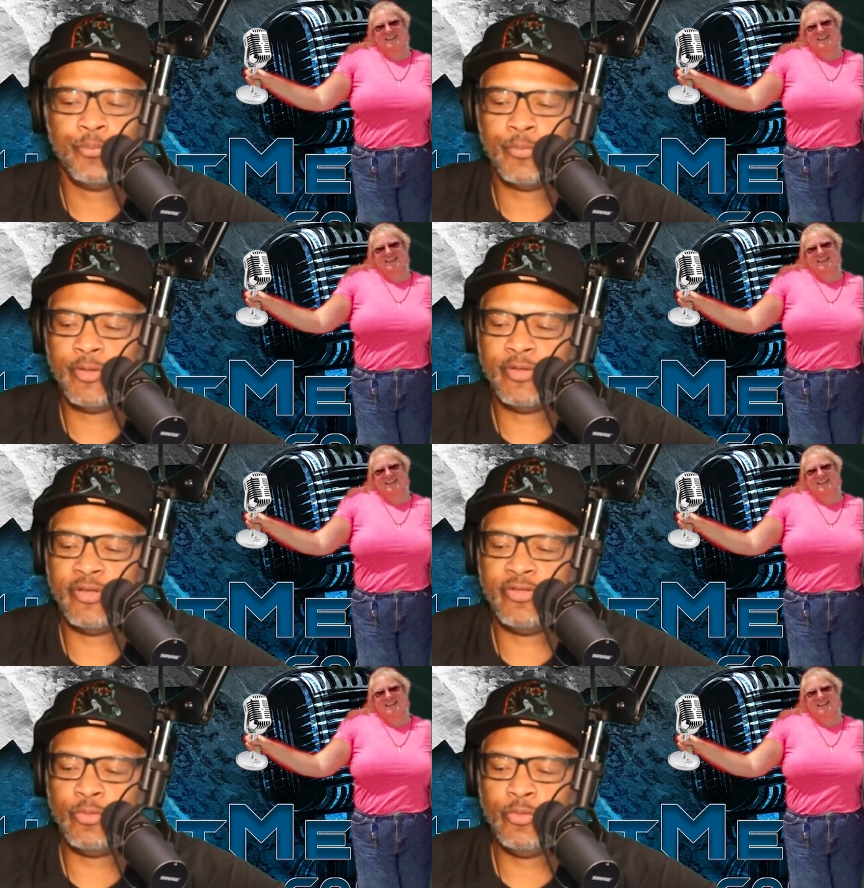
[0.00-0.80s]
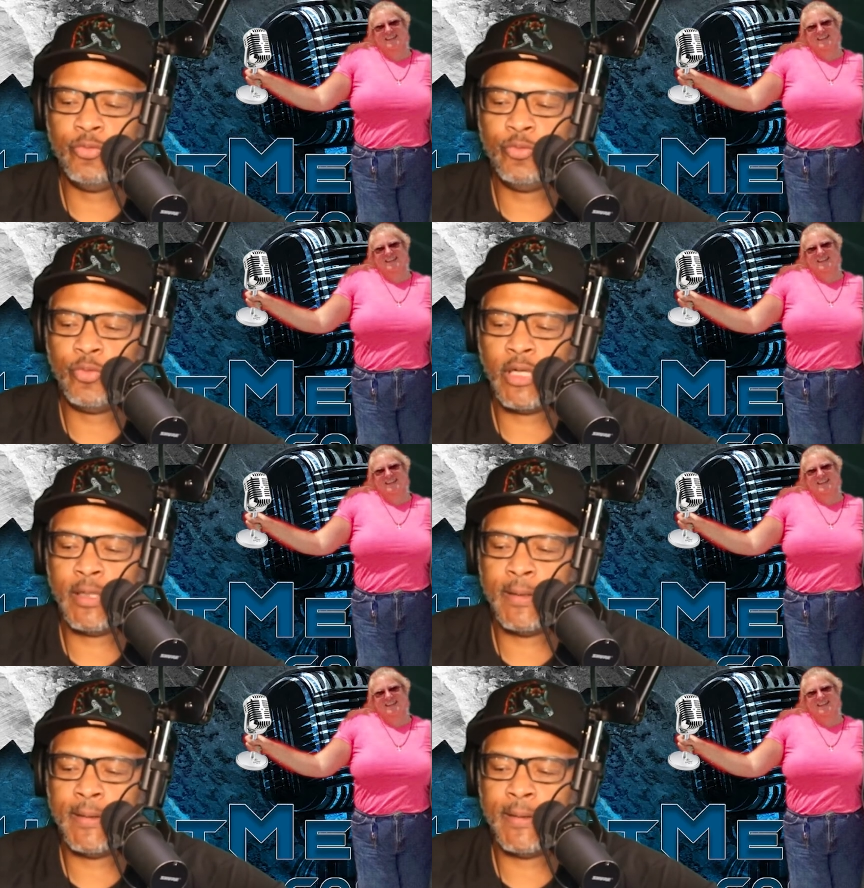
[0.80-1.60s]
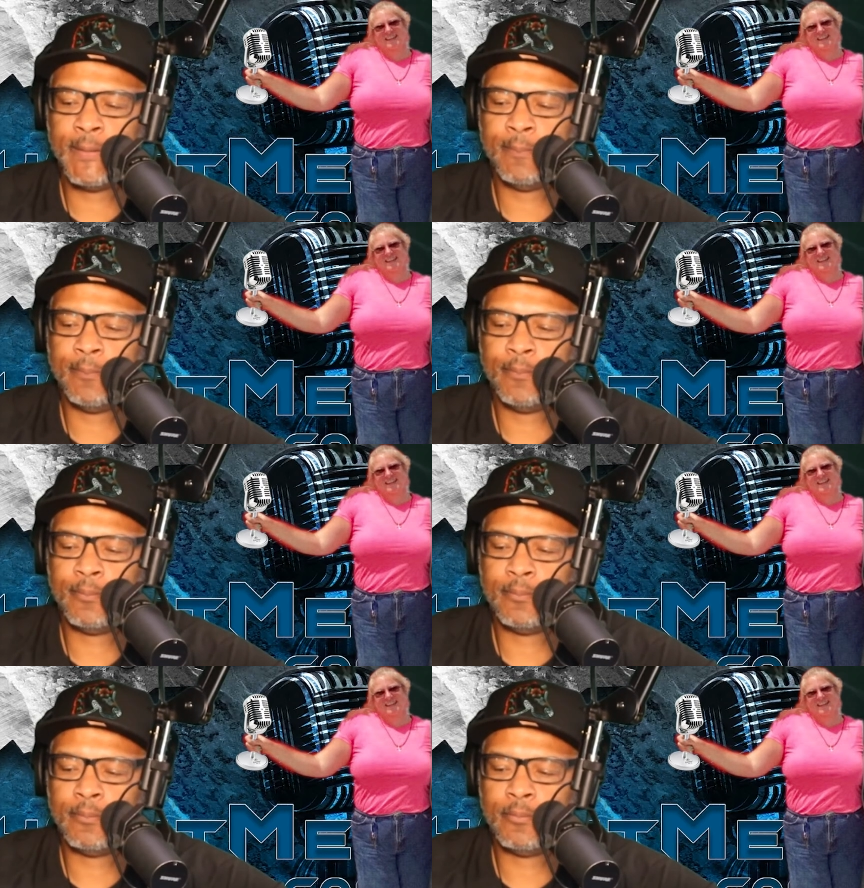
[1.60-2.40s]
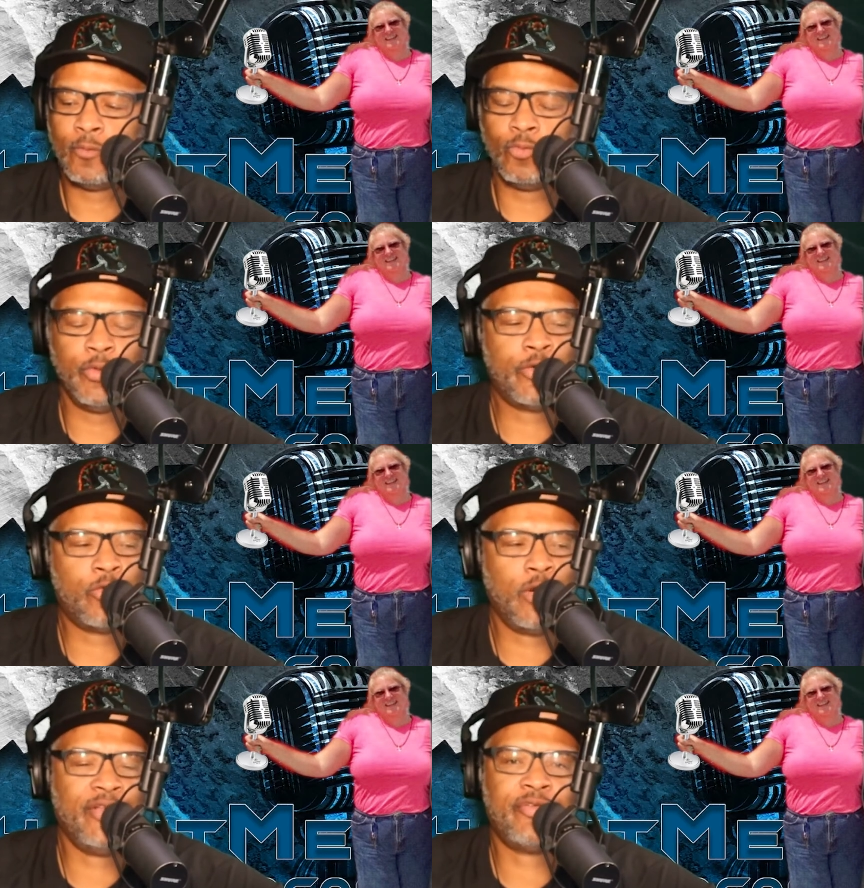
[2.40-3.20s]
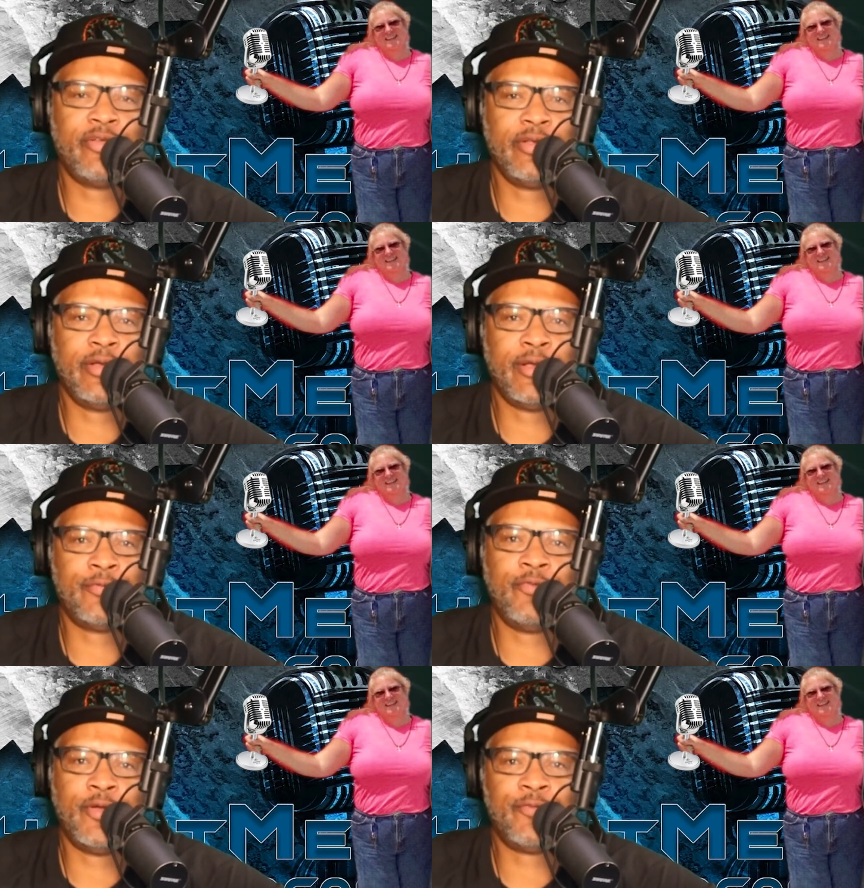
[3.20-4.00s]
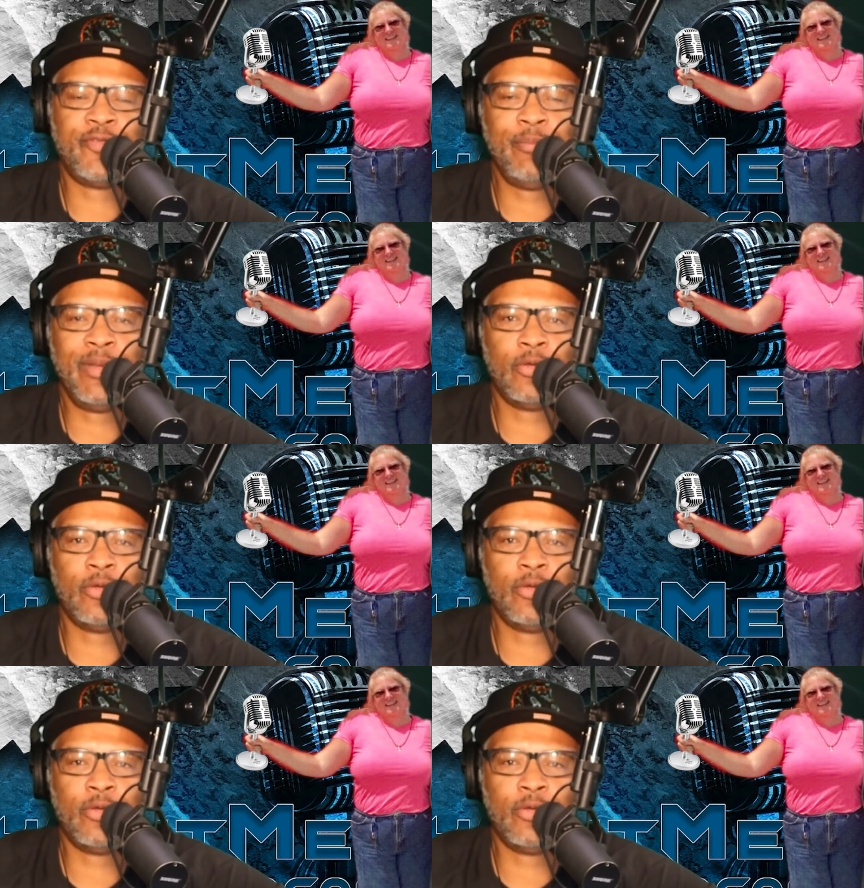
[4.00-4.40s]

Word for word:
Speaker 1: Did you uh? Request a a female